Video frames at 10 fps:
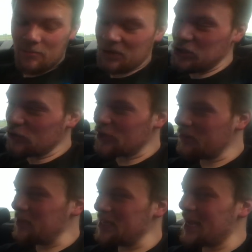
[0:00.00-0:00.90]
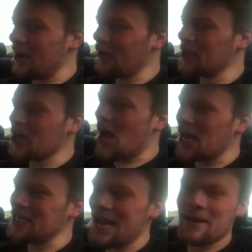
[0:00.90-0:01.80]
But you can be Garen
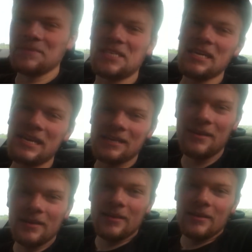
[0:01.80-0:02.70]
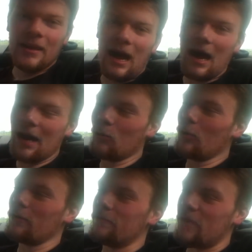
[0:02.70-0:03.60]
goddamn teed, I
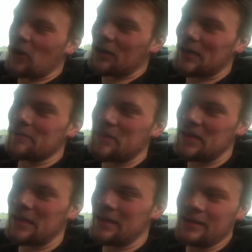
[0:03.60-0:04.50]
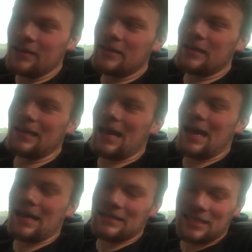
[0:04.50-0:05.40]
will fucking be
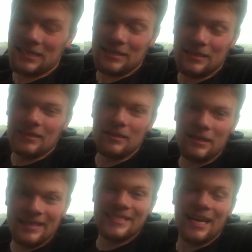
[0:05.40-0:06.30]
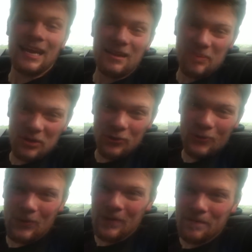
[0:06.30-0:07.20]
at the
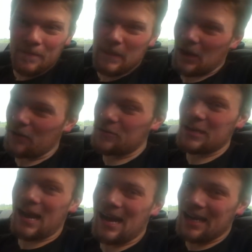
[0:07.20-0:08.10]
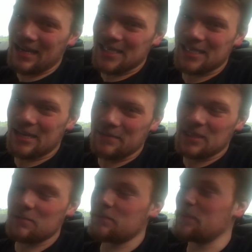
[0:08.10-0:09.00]
debut of the ISM
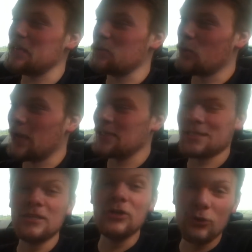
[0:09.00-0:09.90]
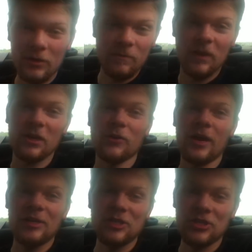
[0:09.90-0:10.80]
Speedway's new
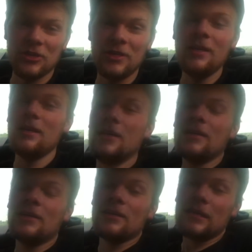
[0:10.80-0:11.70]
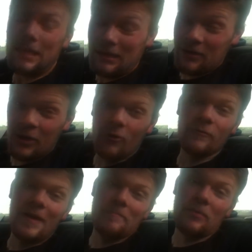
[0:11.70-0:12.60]
configuration in
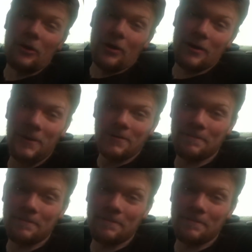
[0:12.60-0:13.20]
November.